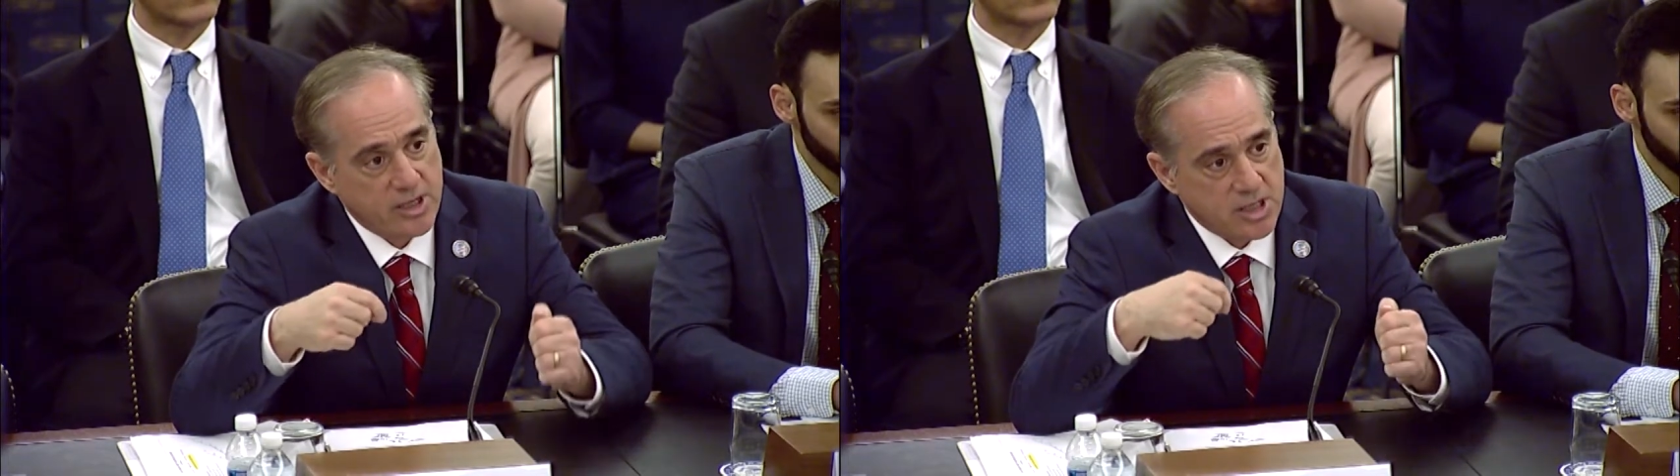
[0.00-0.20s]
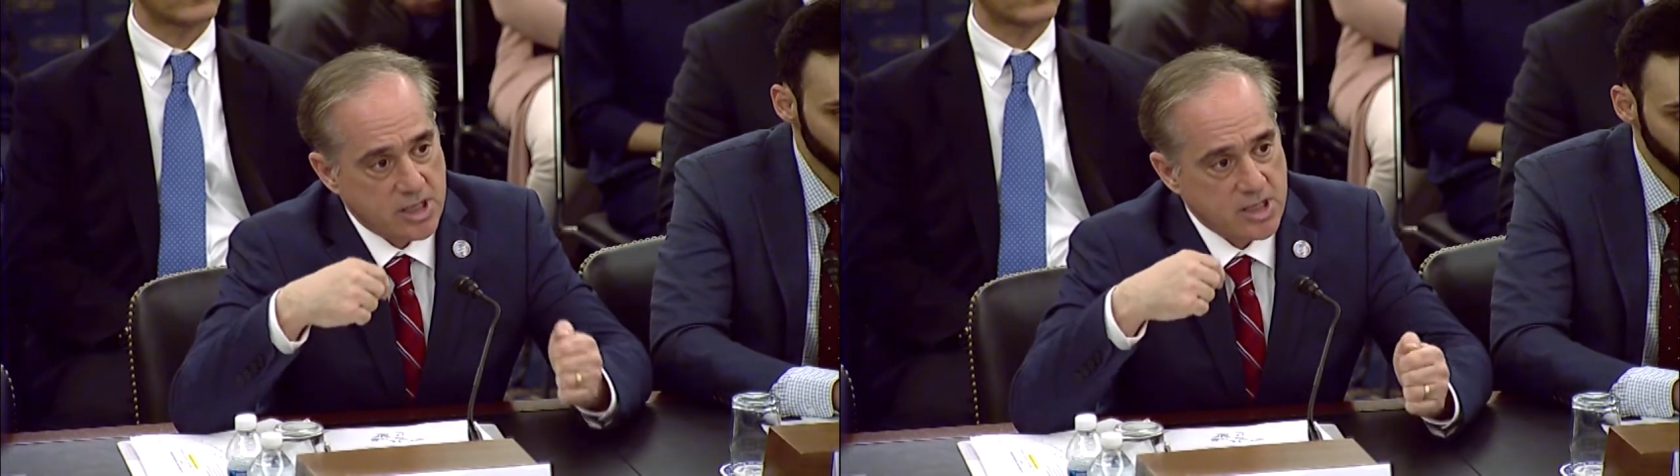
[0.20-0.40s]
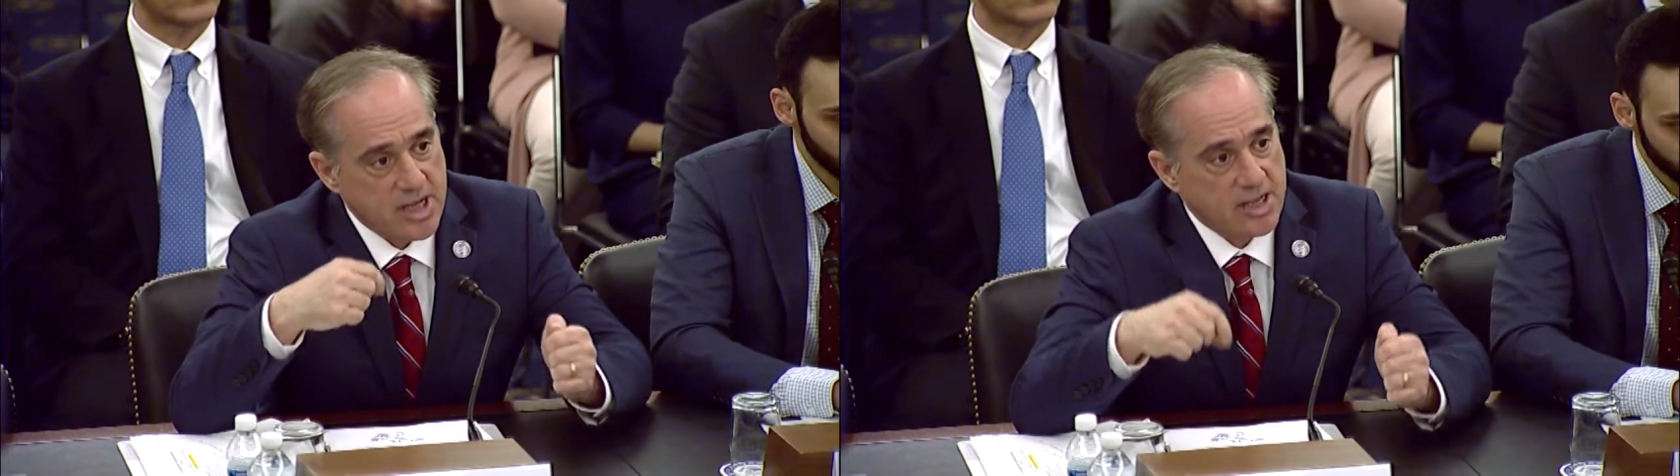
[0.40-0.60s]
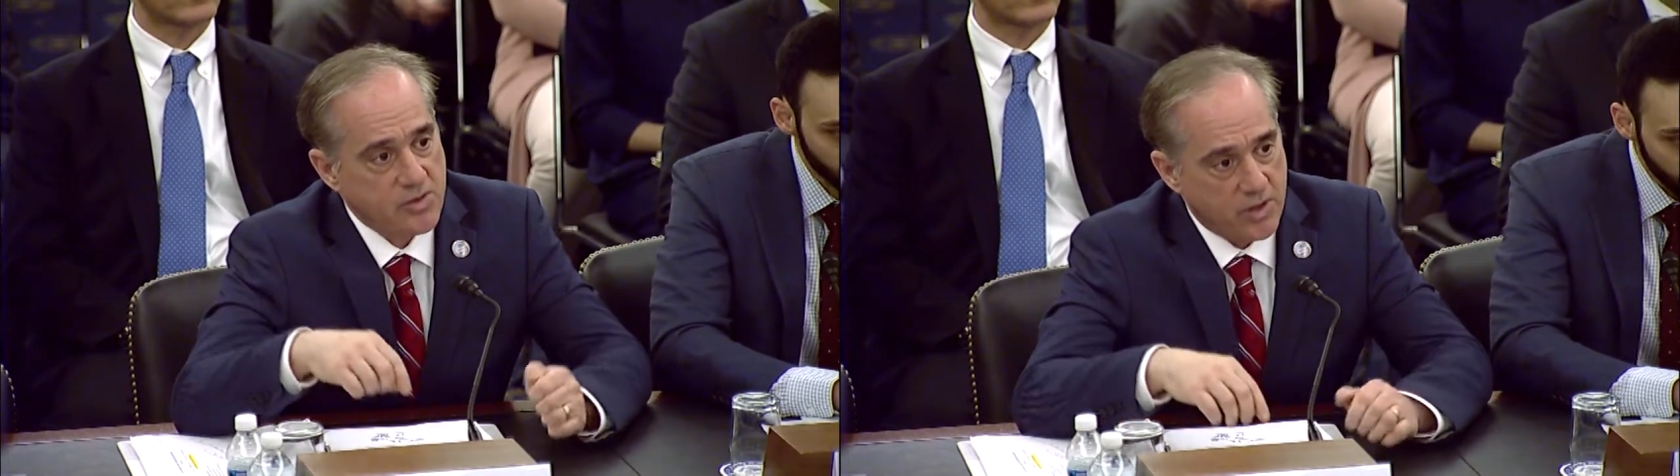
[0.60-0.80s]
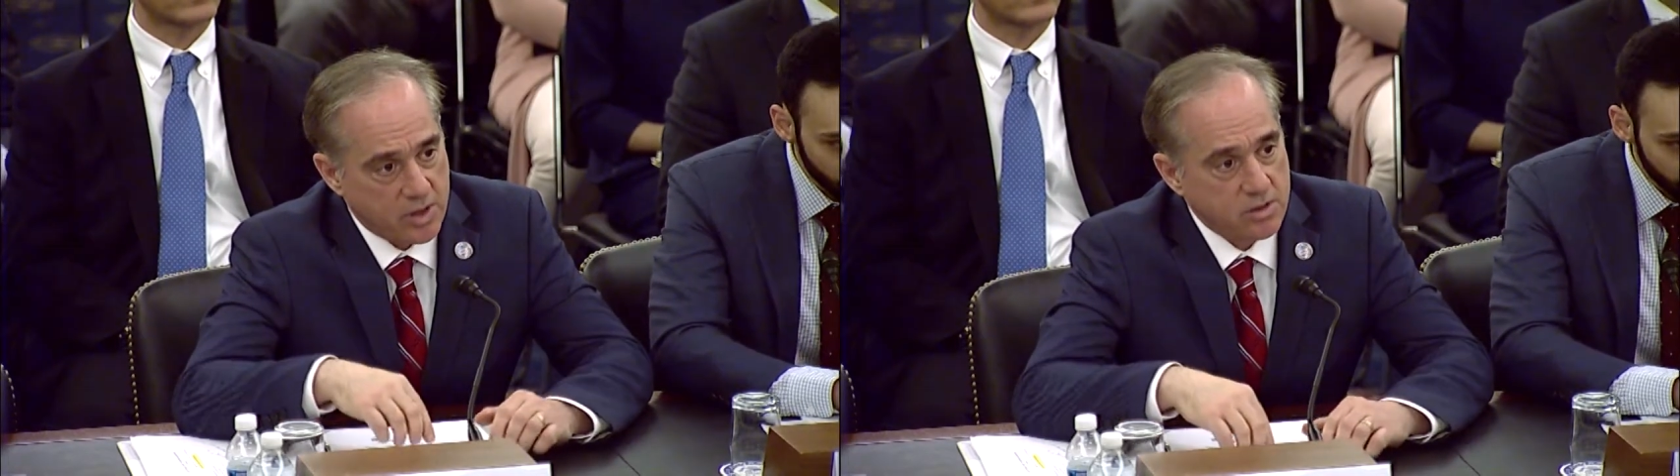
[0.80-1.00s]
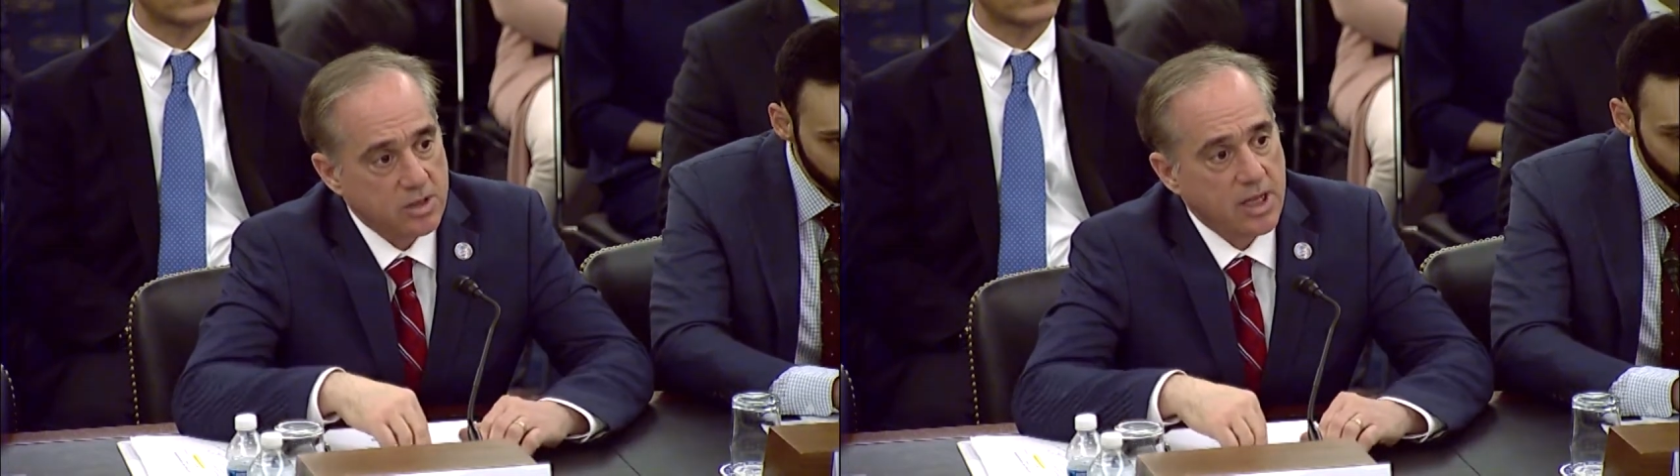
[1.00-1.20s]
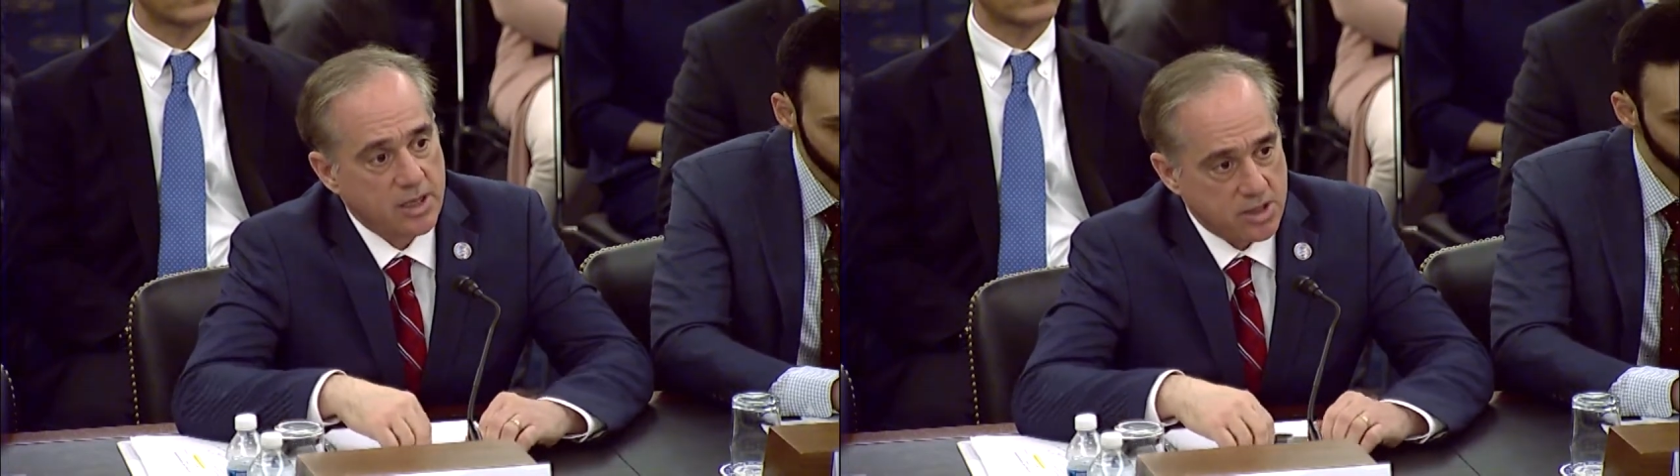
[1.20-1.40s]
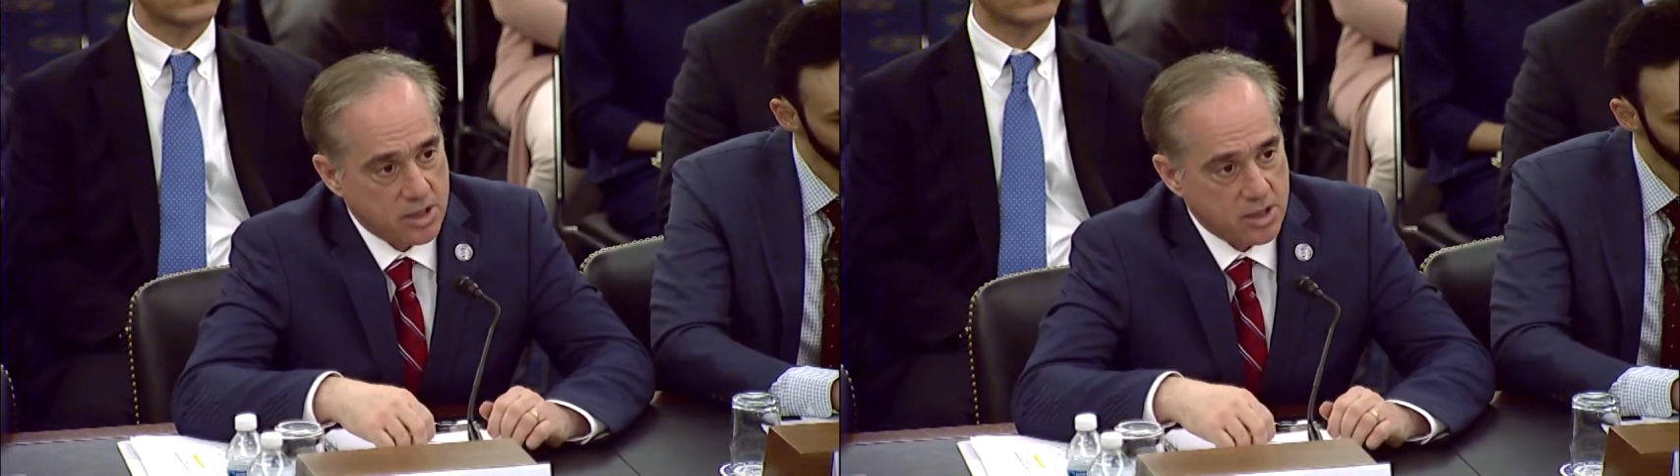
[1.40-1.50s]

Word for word: if you successful. only give yes. your